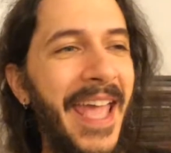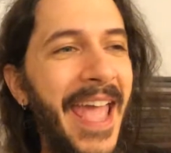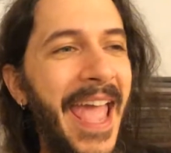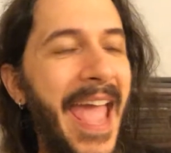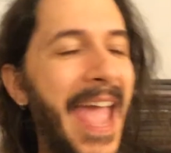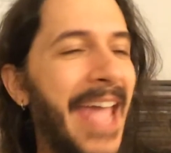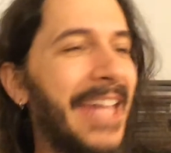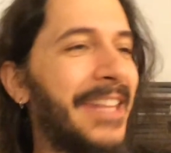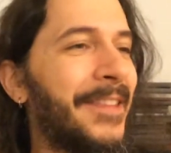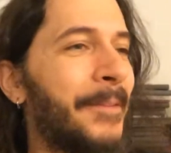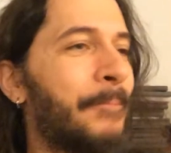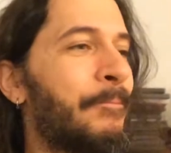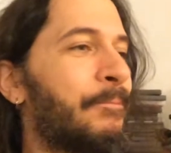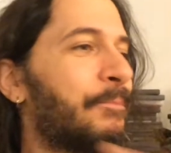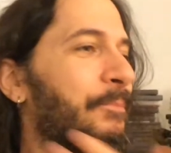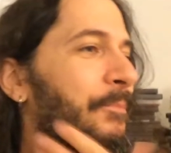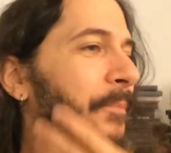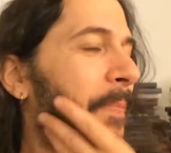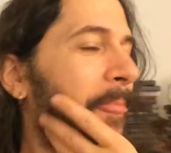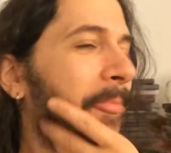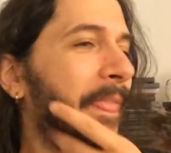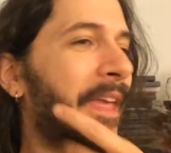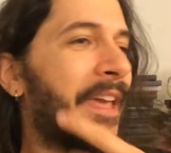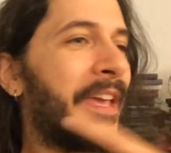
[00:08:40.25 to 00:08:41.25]
And
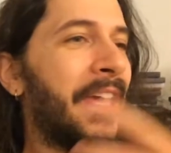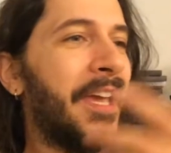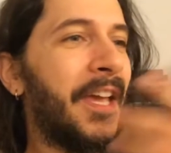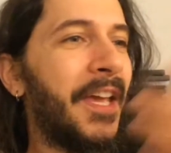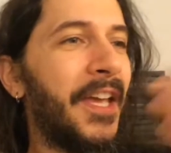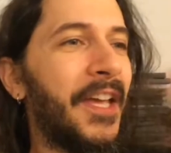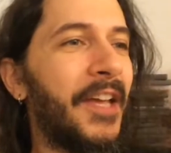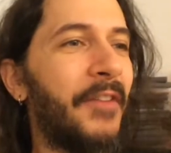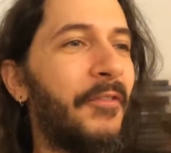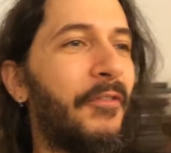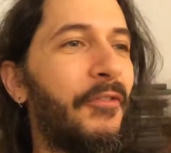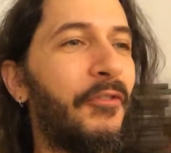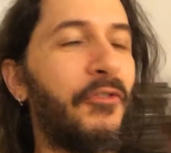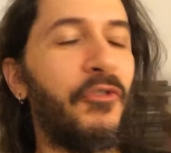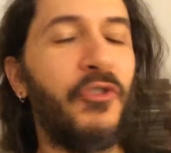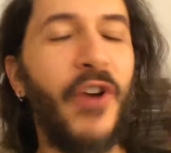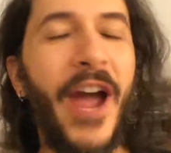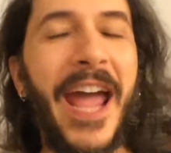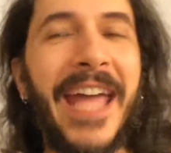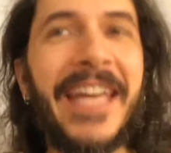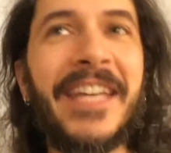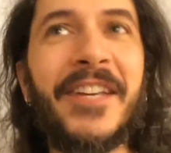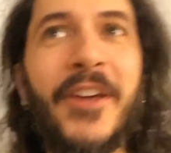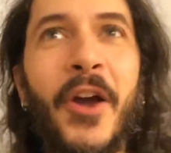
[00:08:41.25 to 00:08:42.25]

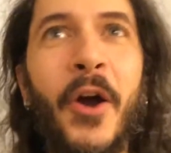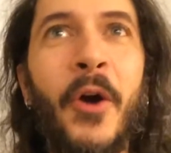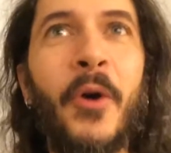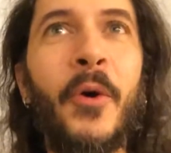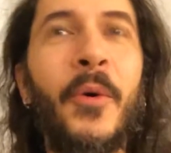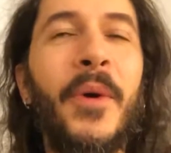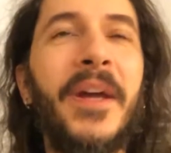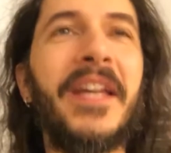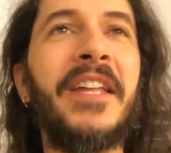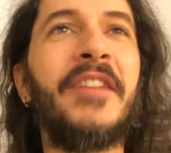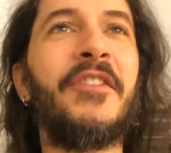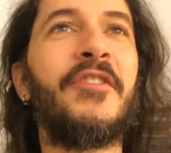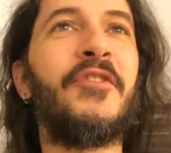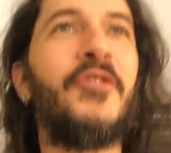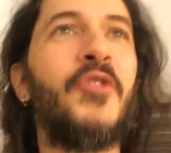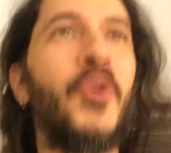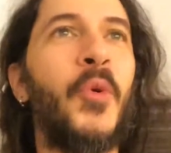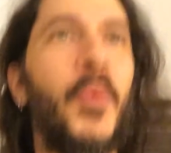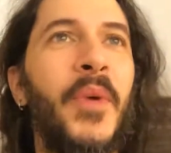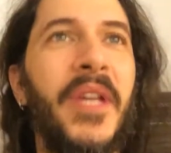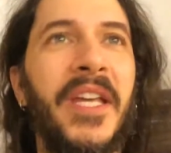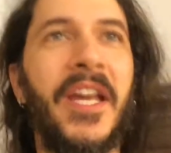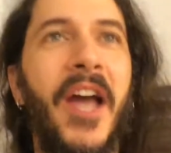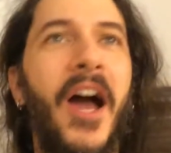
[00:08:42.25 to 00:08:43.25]
Franco is
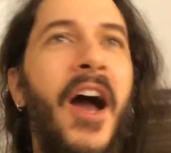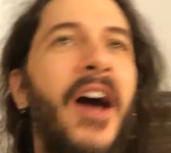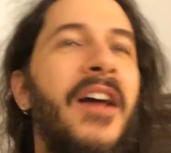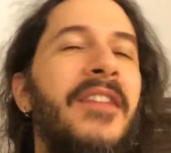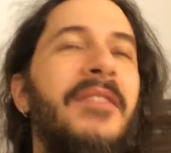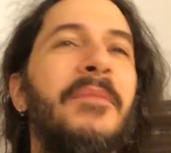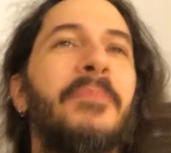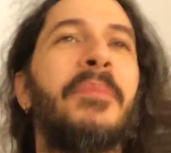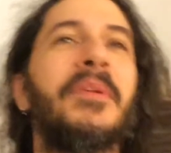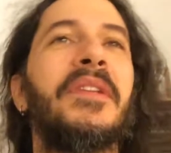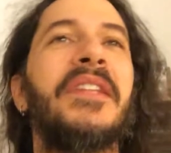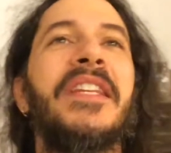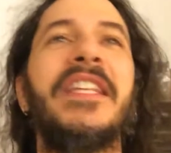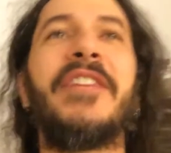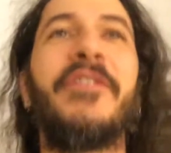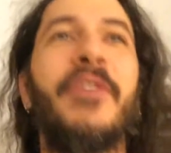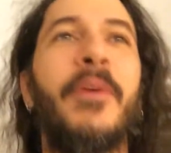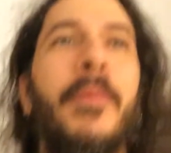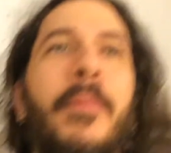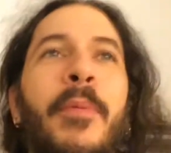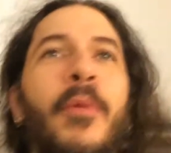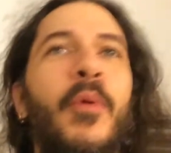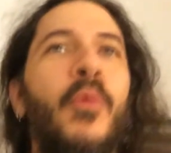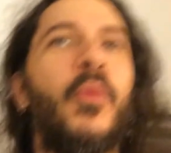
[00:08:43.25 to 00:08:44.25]
doing
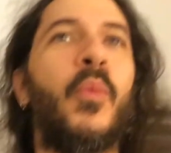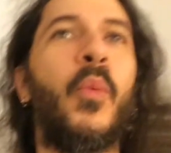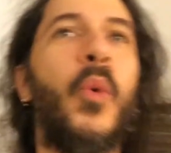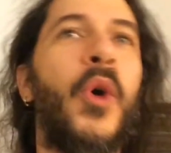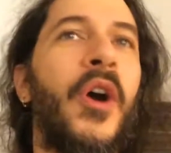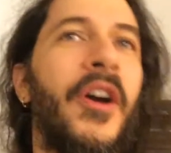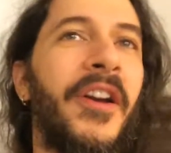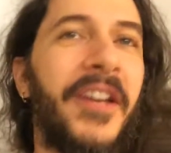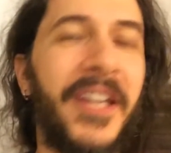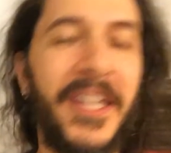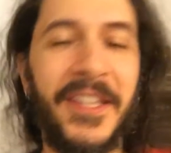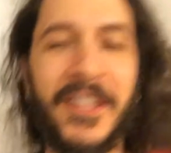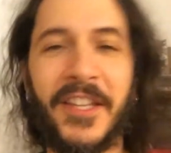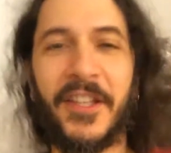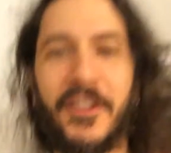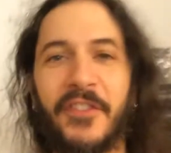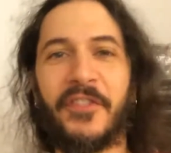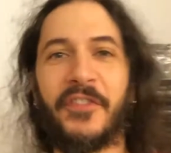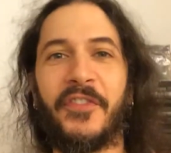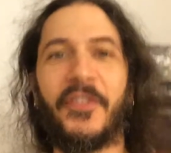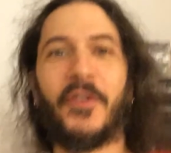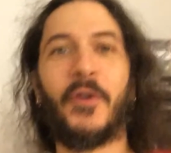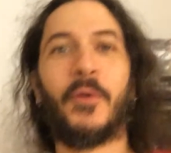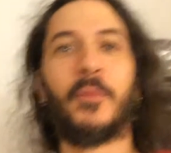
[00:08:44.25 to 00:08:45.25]
unbelievable work in this
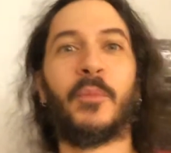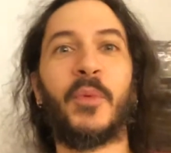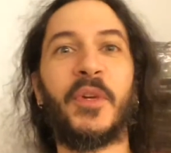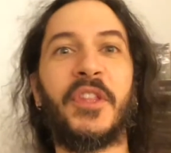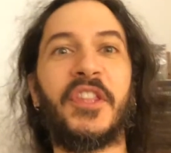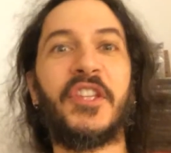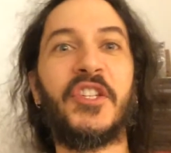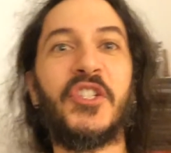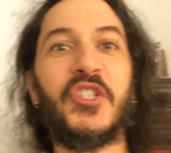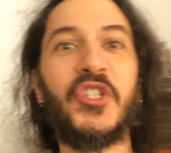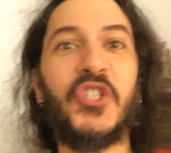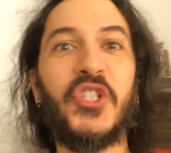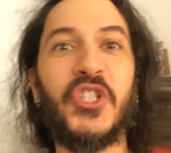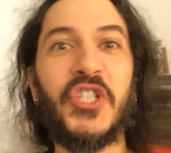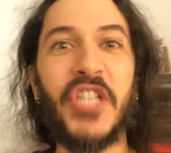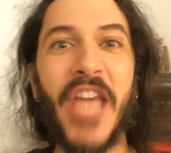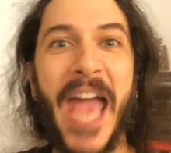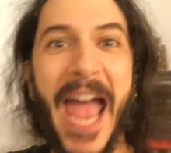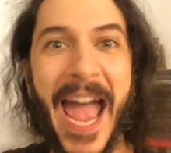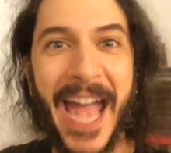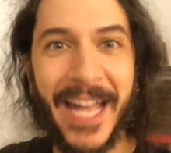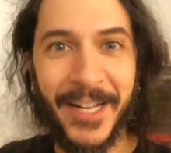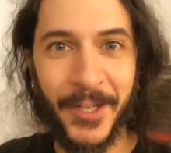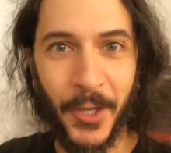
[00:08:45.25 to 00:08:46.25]
film with
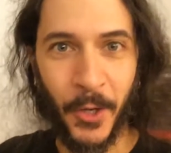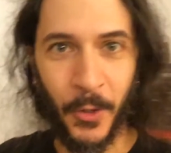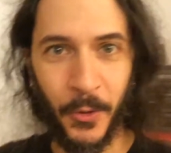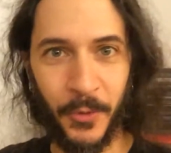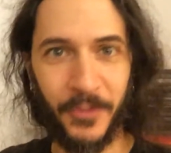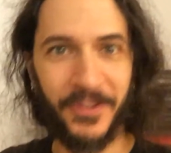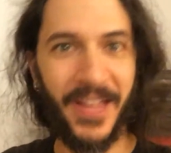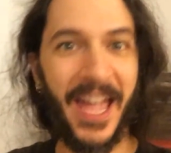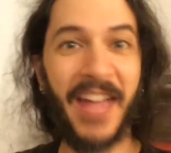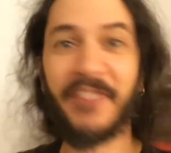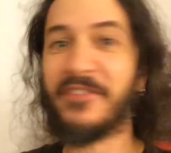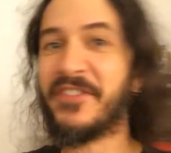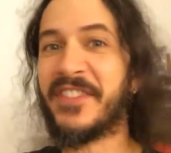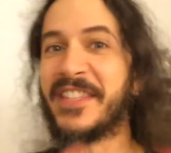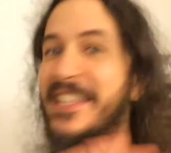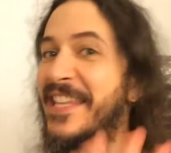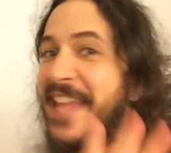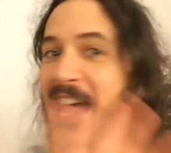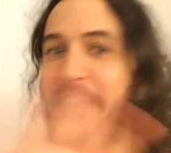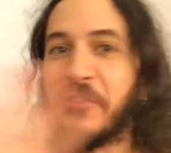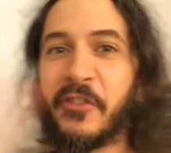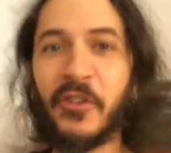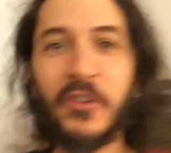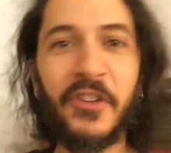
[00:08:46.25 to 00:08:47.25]
shadows. I've
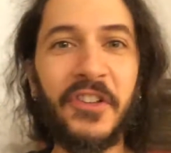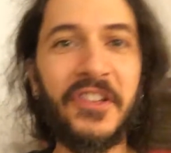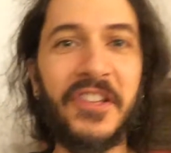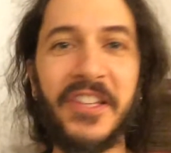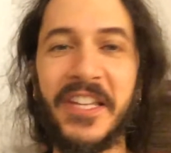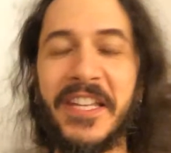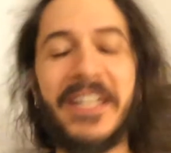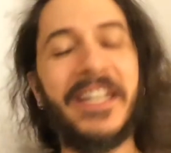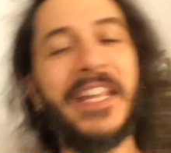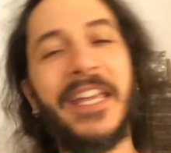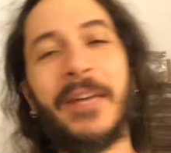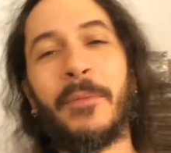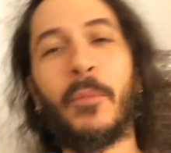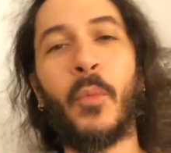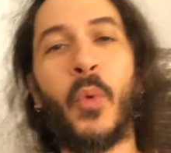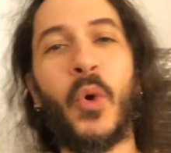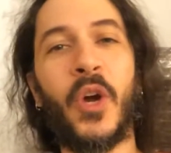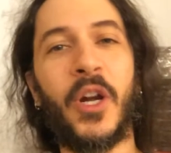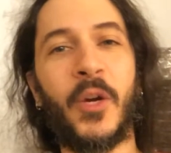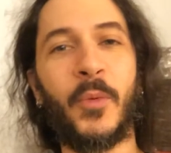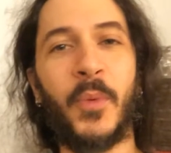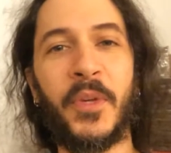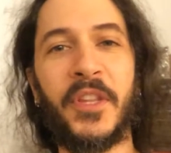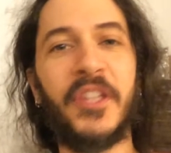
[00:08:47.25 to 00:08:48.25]
never seen him
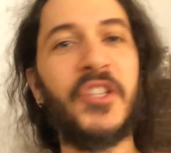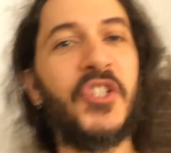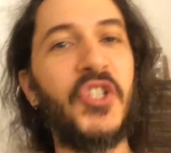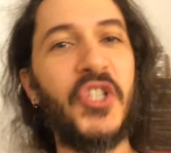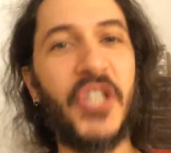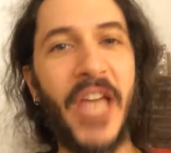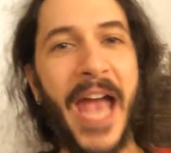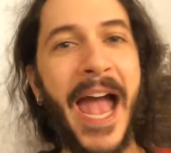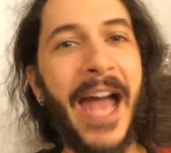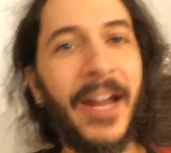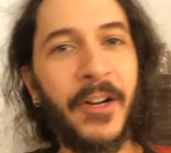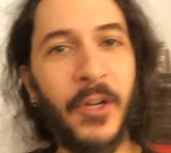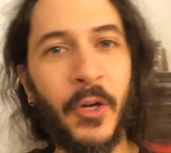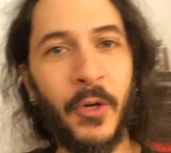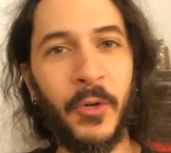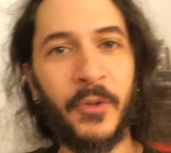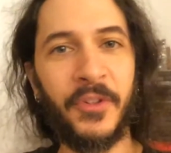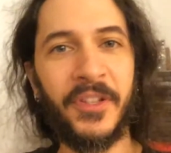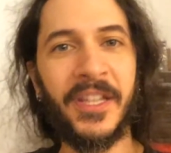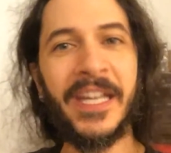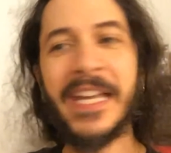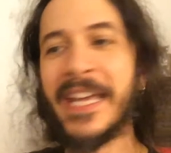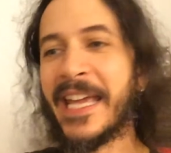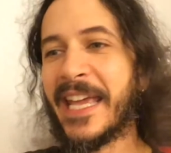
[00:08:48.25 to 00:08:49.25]
work with
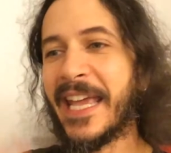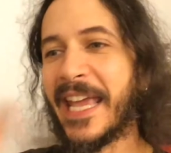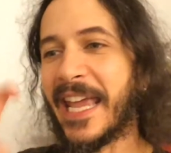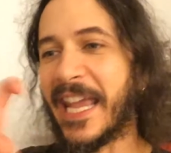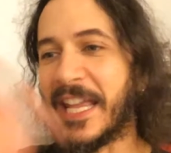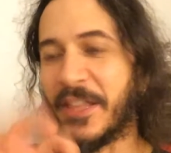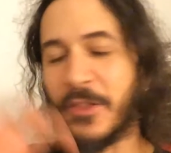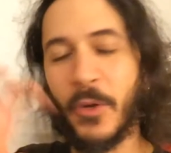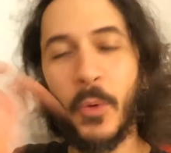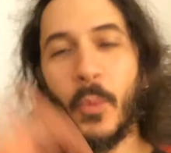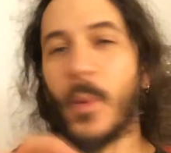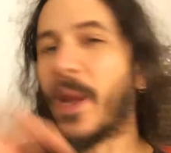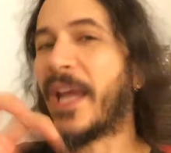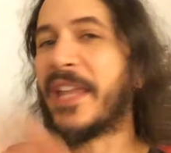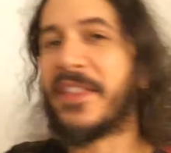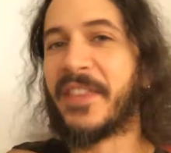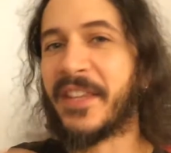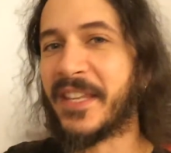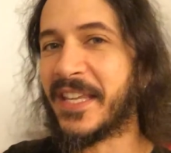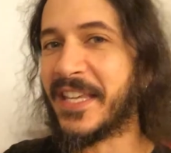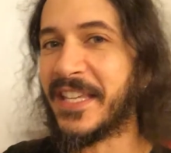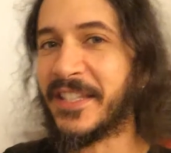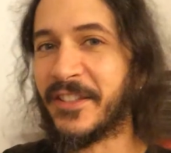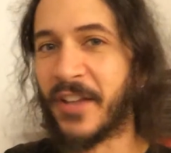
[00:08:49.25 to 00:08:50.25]
shadows in the way
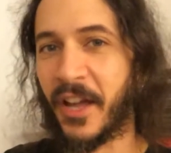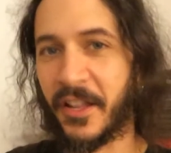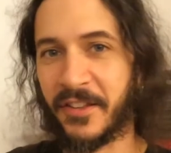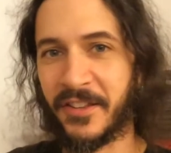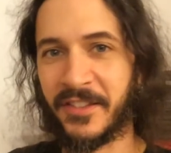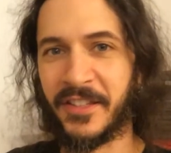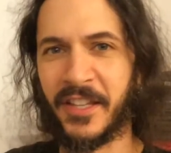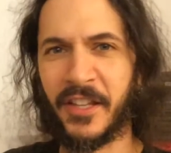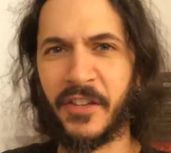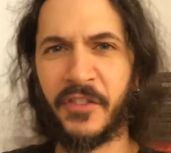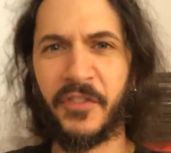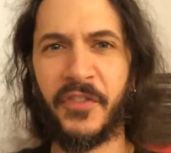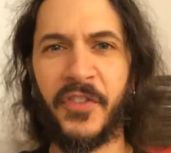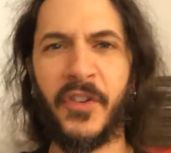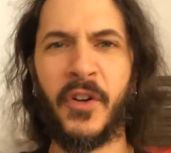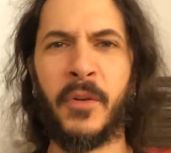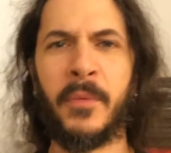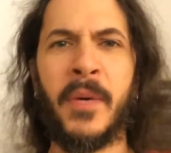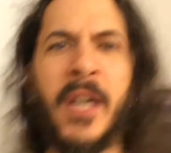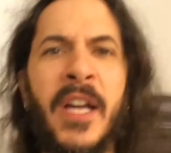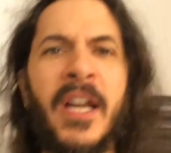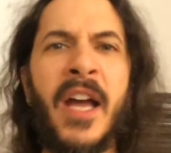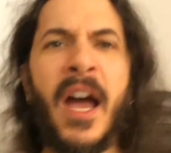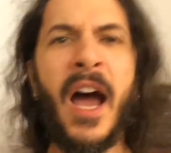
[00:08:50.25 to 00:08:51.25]
that he does in this film.